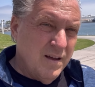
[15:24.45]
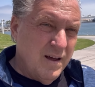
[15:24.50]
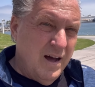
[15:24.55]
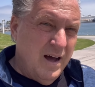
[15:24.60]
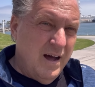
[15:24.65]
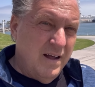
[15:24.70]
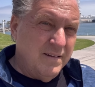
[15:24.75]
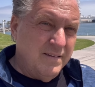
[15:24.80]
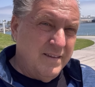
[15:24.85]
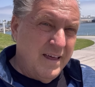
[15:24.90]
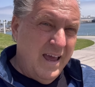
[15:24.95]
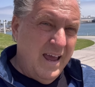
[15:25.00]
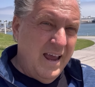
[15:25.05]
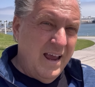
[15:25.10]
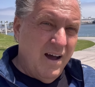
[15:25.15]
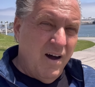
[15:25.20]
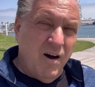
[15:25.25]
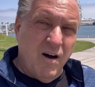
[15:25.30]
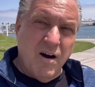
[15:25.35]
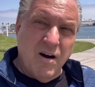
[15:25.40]
uh, they
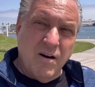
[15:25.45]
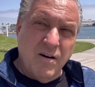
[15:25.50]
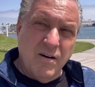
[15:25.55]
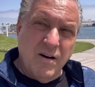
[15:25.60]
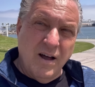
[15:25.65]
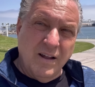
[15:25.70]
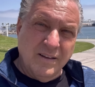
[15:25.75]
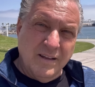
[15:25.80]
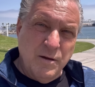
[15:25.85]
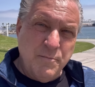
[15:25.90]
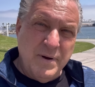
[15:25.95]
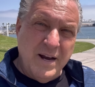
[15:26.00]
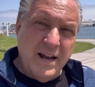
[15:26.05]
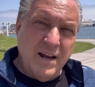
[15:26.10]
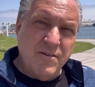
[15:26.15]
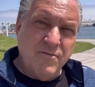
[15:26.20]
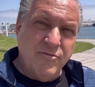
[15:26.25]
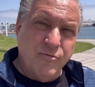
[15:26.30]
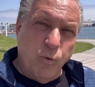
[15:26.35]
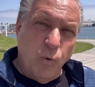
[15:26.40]
are
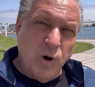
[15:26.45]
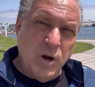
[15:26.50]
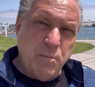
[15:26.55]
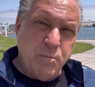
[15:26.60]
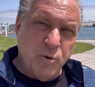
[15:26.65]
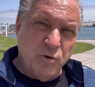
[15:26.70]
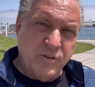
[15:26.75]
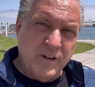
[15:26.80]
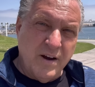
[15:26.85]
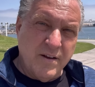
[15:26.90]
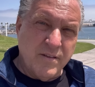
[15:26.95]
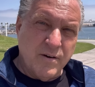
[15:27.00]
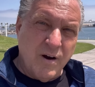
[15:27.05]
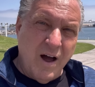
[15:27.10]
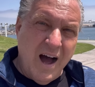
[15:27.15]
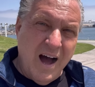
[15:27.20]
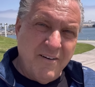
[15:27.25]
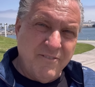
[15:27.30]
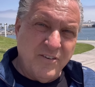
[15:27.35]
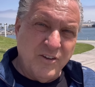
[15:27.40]
eliminating 40% of their
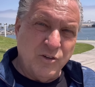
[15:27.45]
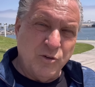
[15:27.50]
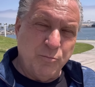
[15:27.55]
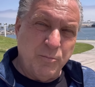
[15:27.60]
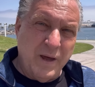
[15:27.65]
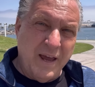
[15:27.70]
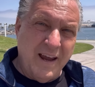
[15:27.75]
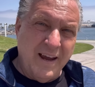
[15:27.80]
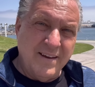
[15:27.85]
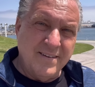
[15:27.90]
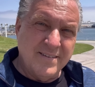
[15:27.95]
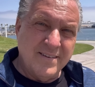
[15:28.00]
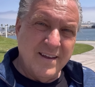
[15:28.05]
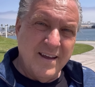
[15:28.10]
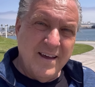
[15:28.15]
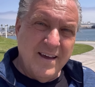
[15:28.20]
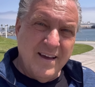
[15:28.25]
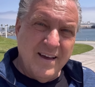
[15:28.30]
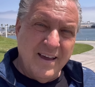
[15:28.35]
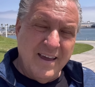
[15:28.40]
office space
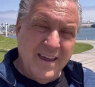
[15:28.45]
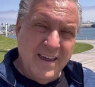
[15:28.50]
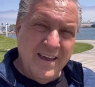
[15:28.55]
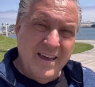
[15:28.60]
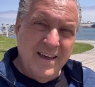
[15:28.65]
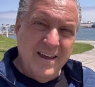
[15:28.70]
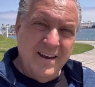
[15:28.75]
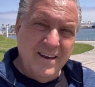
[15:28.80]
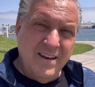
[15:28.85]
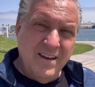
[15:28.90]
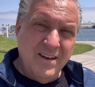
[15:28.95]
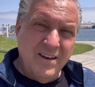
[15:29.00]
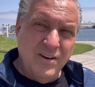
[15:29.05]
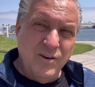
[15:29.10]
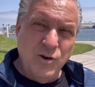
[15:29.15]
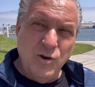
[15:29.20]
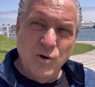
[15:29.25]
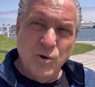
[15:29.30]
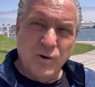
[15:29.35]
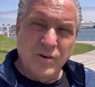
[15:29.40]
in
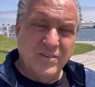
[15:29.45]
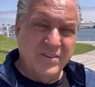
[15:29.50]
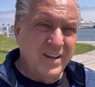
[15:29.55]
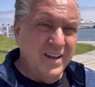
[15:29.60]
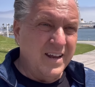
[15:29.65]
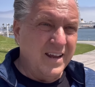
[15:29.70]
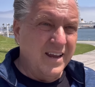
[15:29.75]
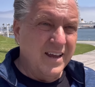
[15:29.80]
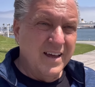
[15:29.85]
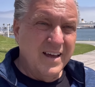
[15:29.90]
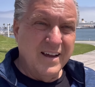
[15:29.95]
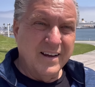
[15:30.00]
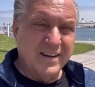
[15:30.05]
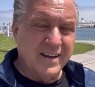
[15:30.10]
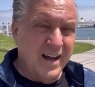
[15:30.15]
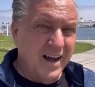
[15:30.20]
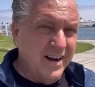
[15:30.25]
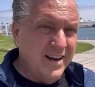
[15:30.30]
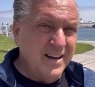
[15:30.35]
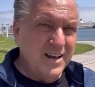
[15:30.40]
New York City,
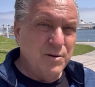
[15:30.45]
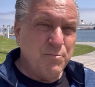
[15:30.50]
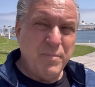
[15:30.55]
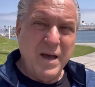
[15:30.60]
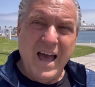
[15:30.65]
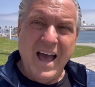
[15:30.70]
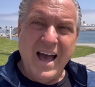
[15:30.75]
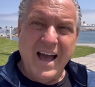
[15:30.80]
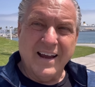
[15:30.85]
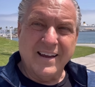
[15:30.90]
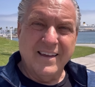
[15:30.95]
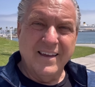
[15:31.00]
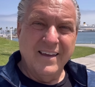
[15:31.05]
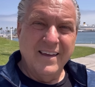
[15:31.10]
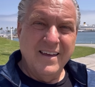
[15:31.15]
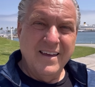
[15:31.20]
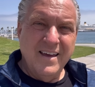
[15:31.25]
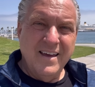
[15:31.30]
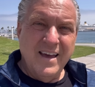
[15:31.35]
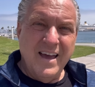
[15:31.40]
cutting it back
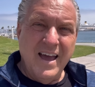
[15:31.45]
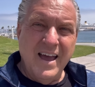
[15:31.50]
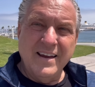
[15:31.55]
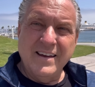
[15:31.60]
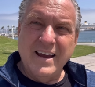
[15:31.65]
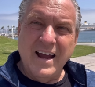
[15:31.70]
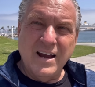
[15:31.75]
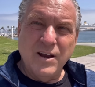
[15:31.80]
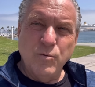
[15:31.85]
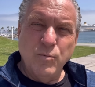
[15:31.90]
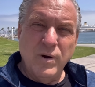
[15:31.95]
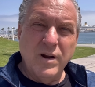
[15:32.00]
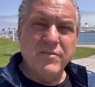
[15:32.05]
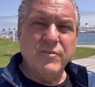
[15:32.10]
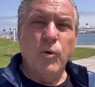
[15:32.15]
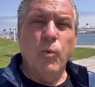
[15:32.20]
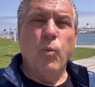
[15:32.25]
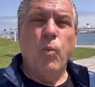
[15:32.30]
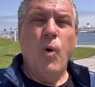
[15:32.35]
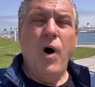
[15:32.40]
and getting rid of
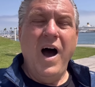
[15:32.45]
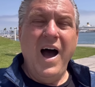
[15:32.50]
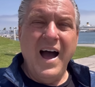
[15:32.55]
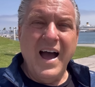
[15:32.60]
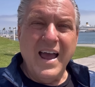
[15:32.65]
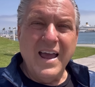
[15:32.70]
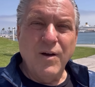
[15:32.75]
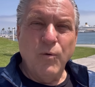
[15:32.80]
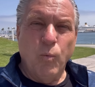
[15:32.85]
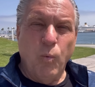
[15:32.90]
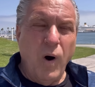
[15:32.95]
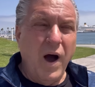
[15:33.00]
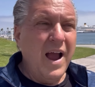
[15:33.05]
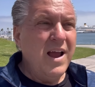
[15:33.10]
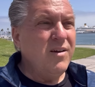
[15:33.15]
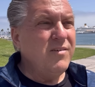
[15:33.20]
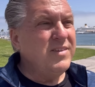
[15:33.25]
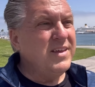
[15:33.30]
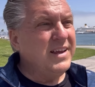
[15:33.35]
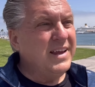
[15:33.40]
it. Why?
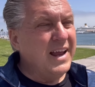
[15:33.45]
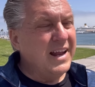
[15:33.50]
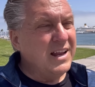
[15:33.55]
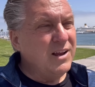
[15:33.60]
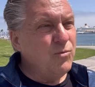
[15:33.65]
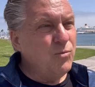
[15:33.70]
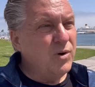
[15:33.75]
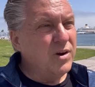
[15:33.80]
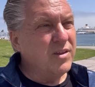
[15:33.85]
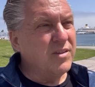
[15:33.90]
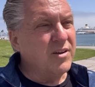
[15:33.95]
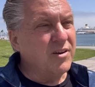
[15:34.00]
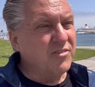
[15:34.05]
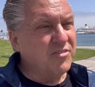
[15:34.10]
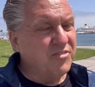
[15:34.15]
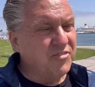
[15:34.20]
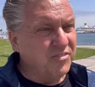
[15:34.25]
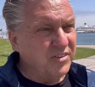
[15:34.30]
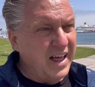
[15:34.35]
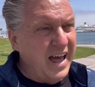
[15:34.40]
Why are they getting rid of their
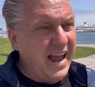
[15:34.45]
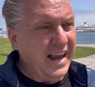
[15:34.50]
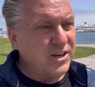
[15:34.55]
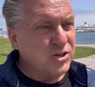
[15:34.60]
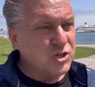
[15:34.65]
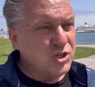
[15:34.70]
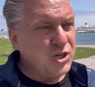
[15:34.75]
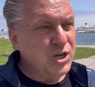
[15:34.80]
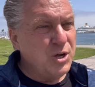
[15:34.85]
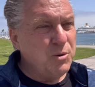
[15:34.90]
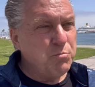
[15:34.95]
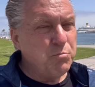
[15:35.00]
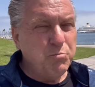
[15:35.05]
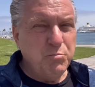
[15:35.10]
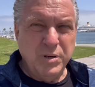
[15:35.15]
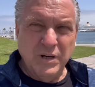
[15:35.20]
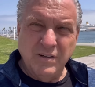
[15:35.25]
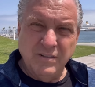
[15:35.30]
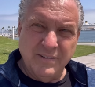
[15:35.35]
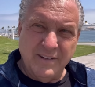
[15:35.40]
flagship
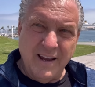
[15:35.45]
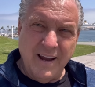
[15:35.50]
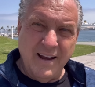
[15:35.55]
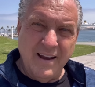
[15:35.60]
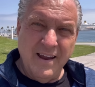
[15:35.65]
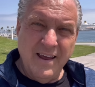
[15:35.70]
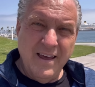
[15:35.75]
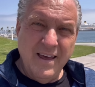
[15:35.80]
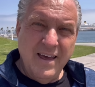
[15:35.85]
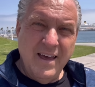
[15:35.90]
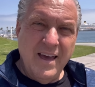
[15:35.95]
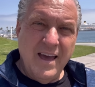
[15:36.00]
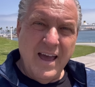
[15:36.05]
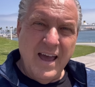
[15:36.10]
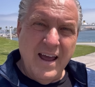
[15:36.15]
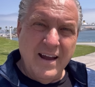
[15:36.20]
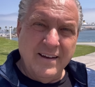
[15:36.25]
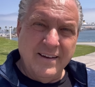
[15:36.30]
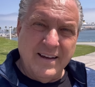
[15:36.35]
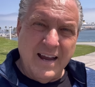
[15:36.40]
building
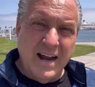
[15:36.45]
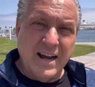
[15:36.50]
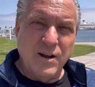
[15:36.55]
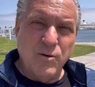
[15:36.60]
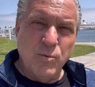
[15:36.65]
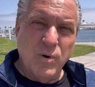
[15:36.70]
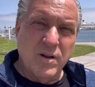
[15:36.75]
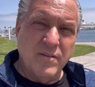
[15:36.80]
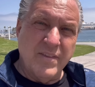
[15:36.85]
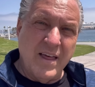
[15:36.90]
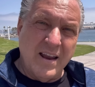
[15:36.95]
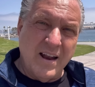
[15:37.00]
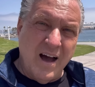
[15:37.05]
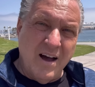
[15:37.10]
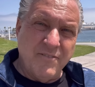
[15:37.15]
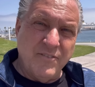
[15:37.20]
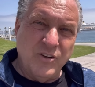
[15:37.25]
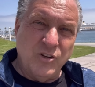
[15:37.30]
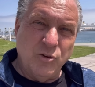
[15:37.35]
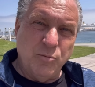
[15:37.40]
and getting rid of that
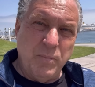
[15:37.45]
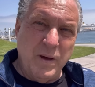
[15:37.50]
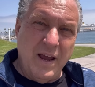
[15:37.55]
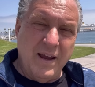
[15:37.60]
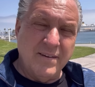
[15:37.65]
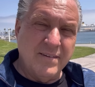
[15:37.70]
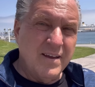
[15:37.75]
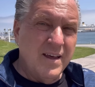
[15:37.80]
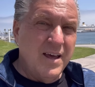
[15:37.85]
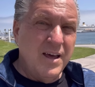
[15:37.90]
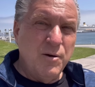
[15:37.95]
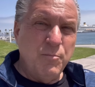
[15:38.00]
office space?